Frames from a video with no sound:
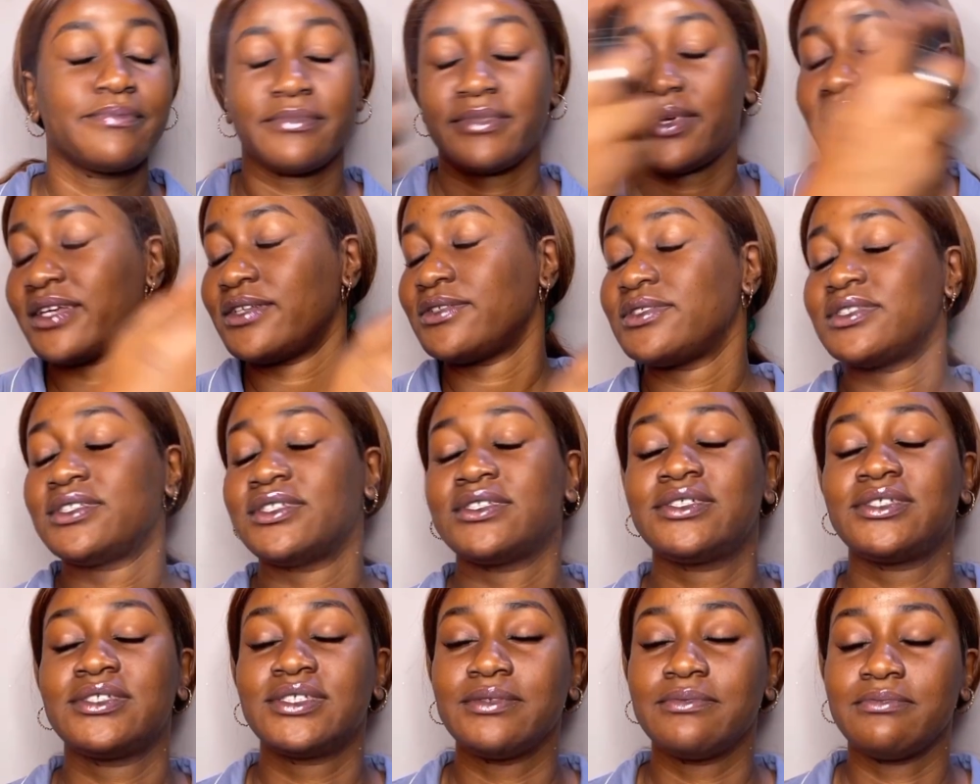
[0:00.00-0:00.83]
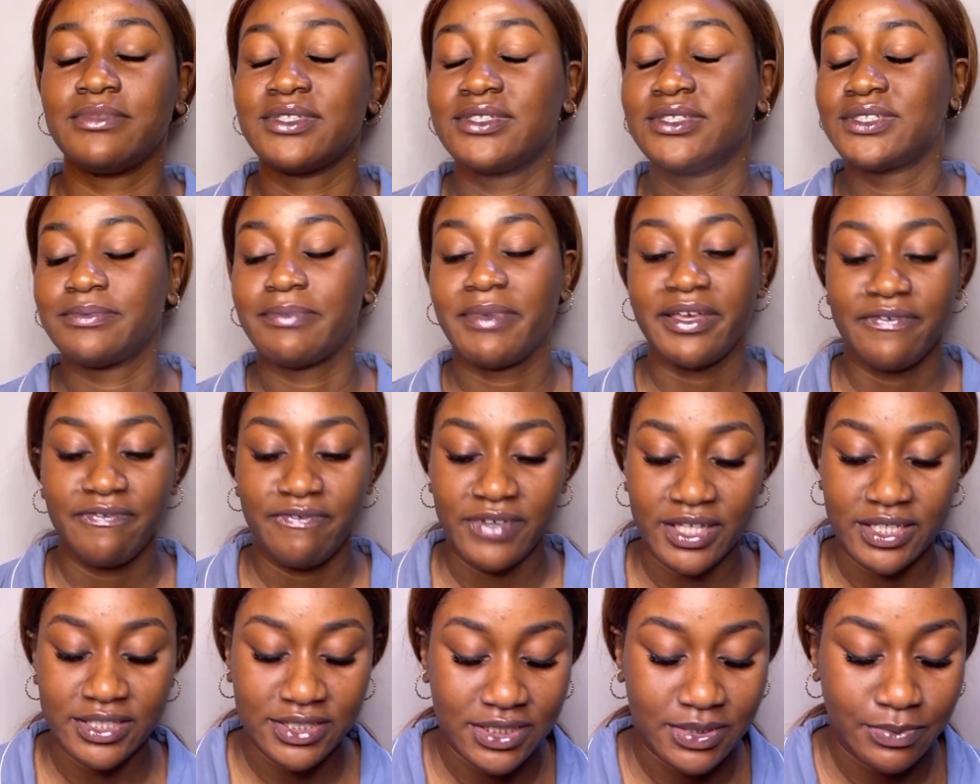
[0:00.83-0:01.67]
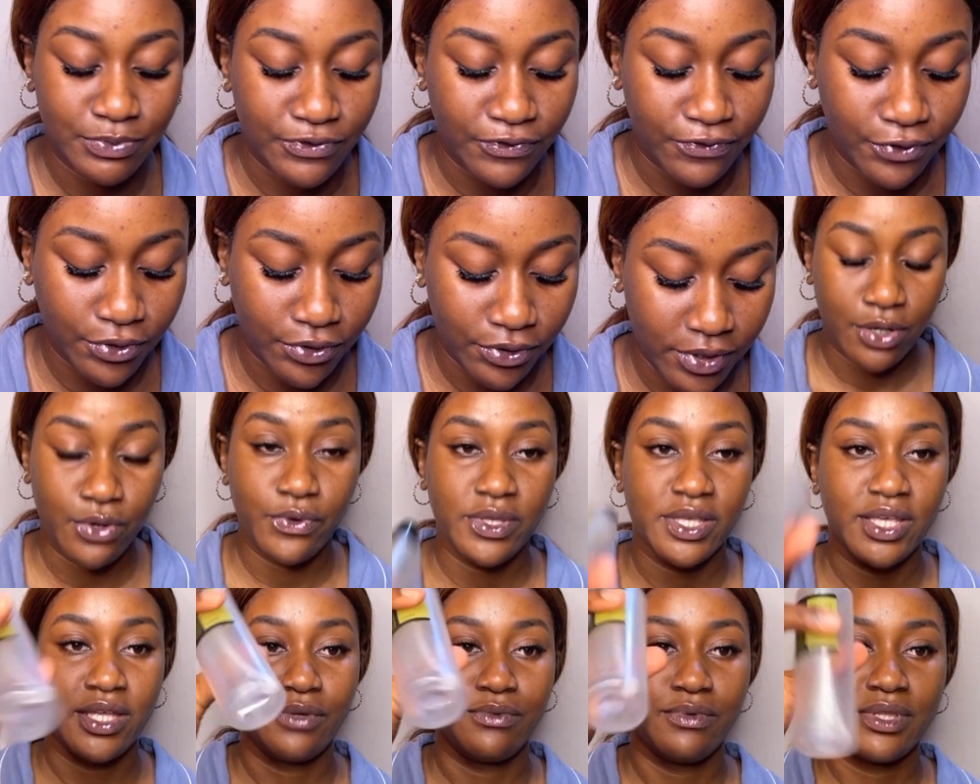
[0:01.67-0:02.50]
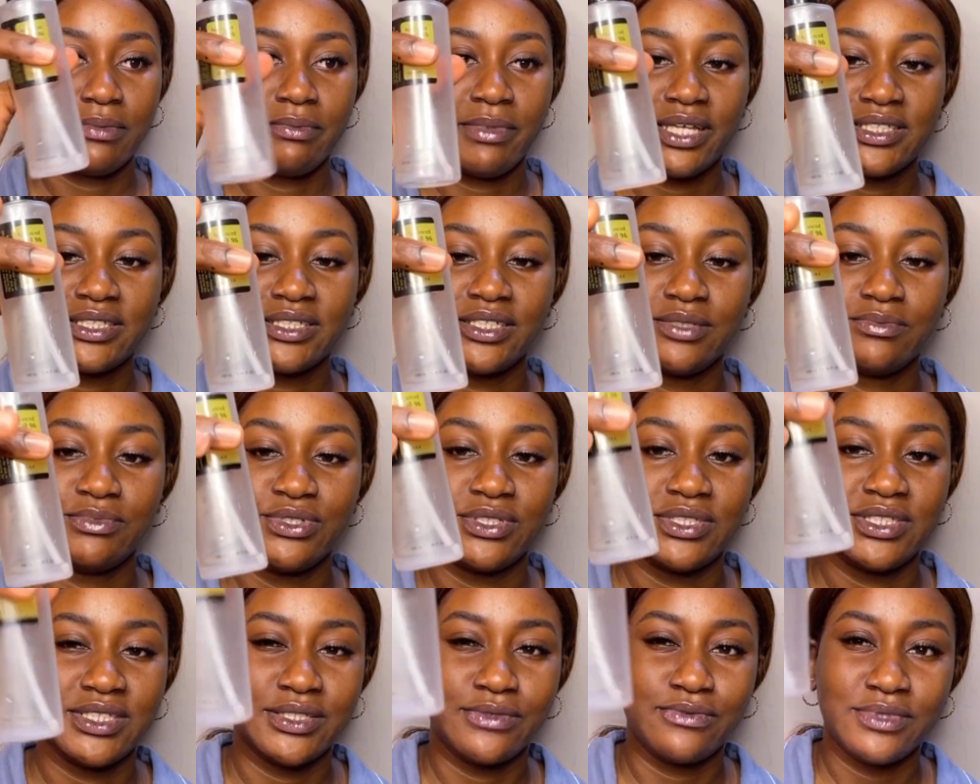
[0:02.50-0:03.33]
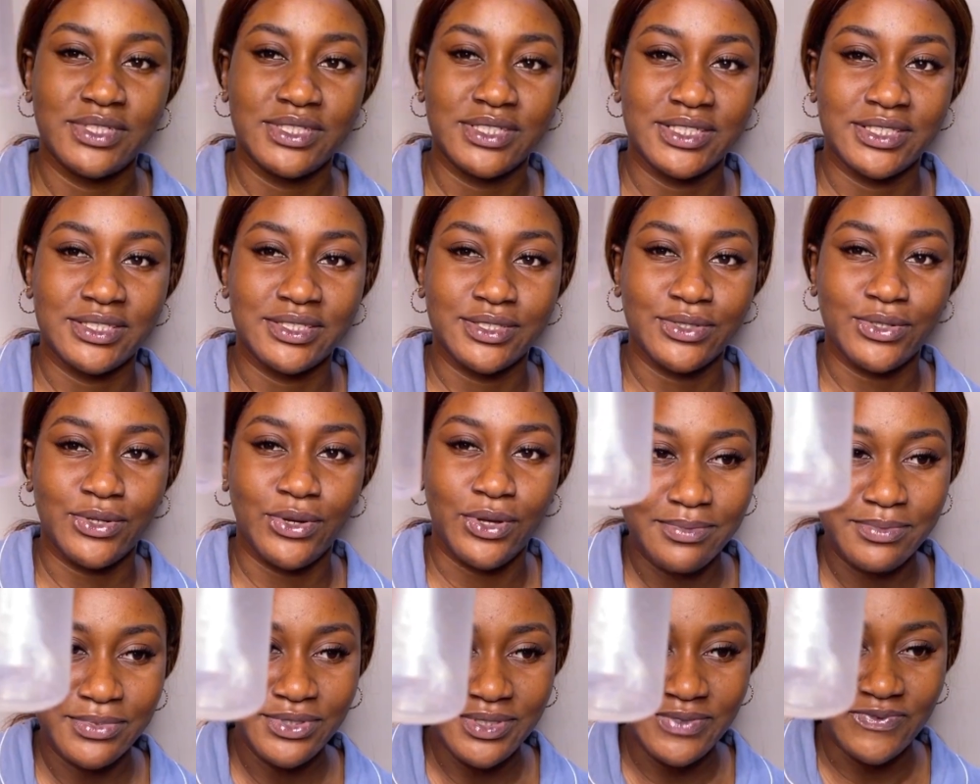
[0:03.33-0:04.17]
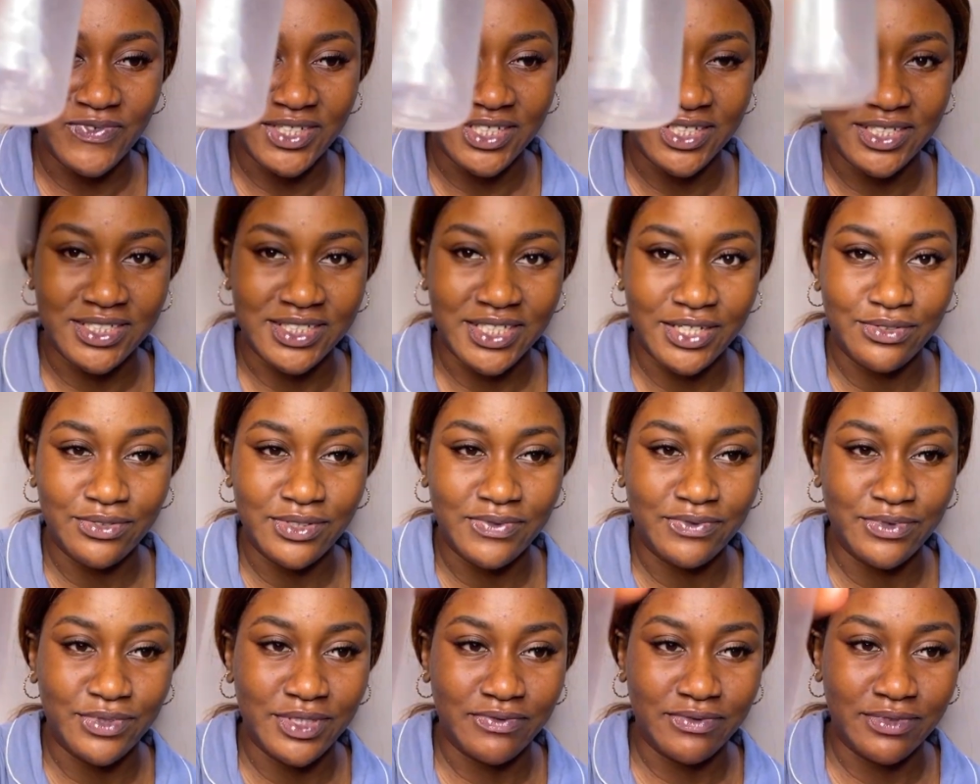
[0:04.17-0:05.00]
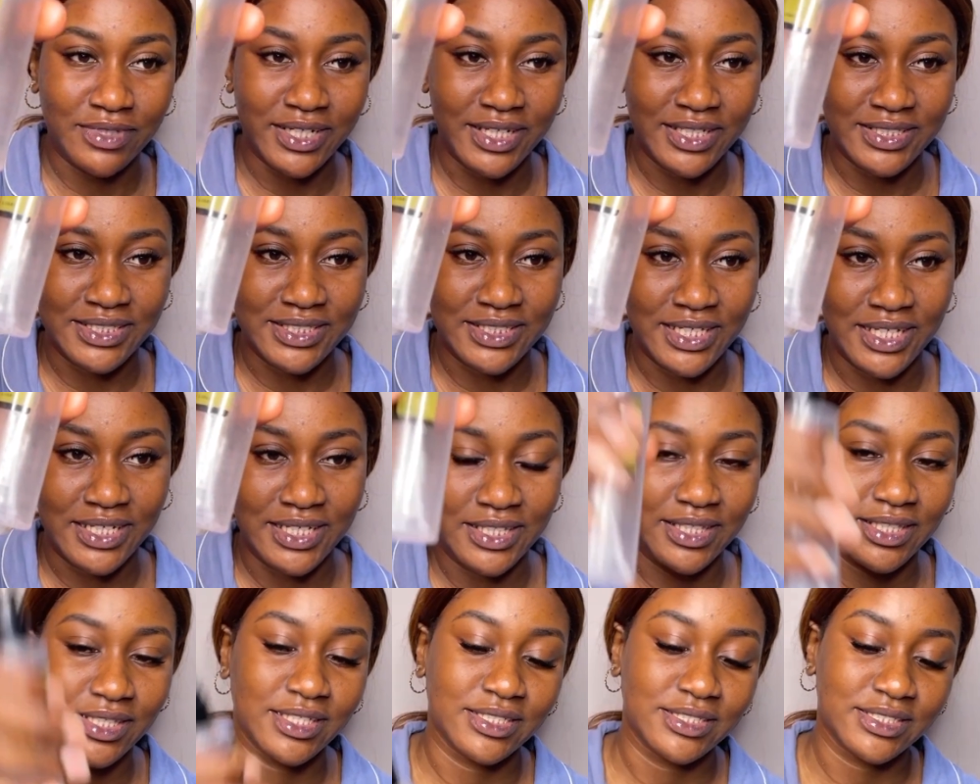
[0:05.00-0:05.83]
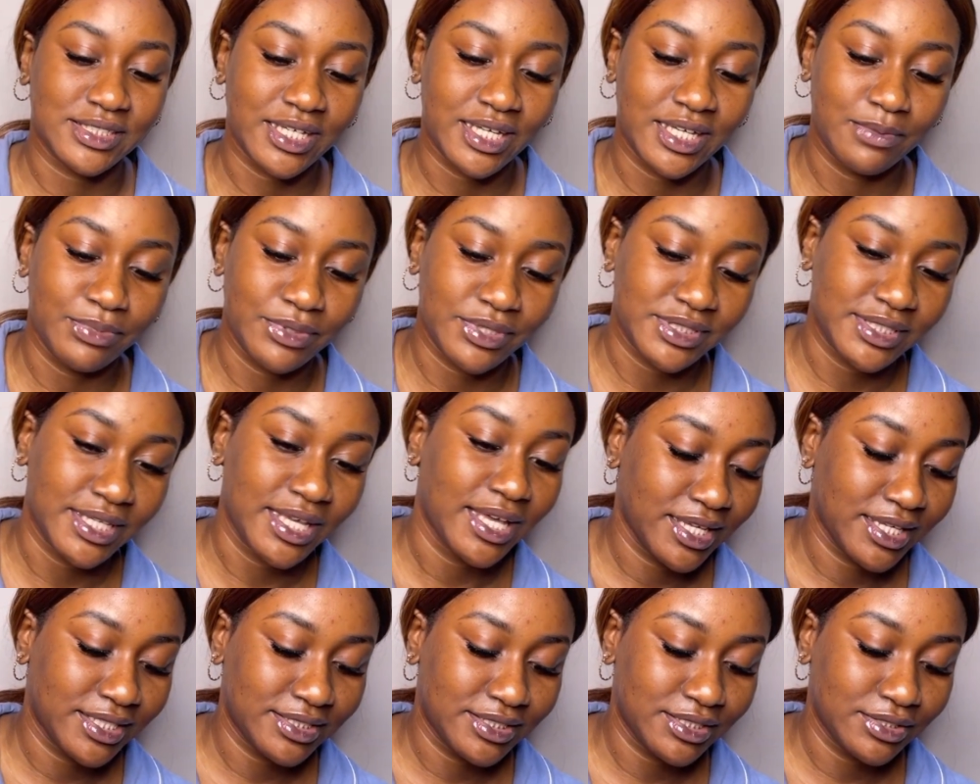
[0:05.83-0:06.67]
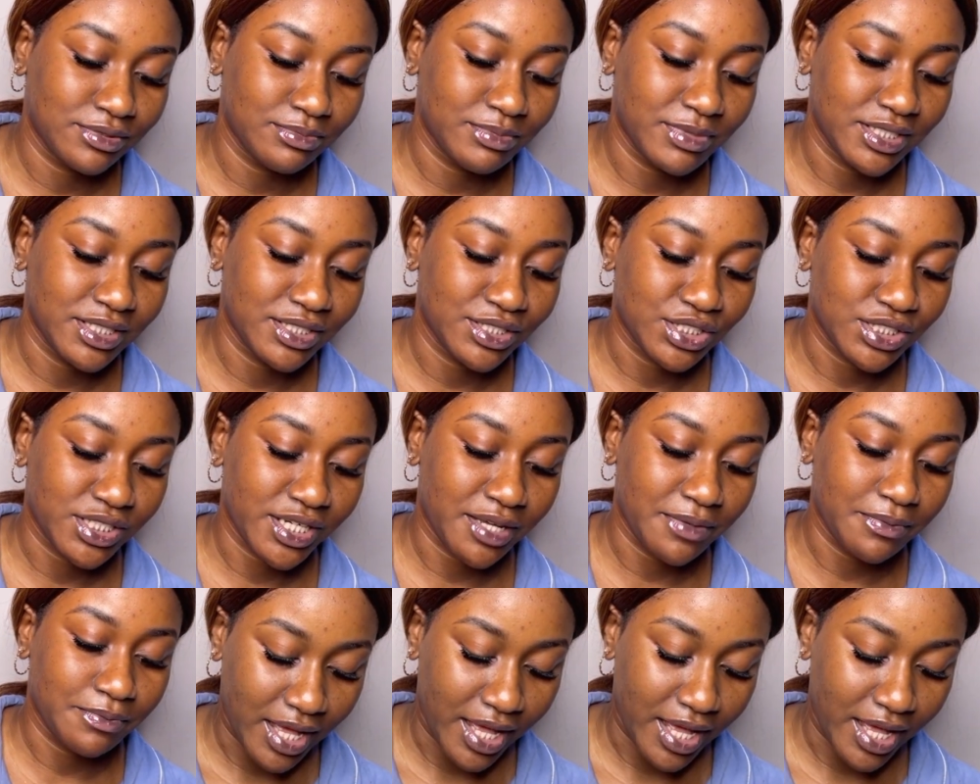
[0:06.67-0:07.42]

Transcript: I use this to mist my face before going in with my snail mucin, which is almost finished. I don't even know if you can see anything inside, but it's still remaining sharp.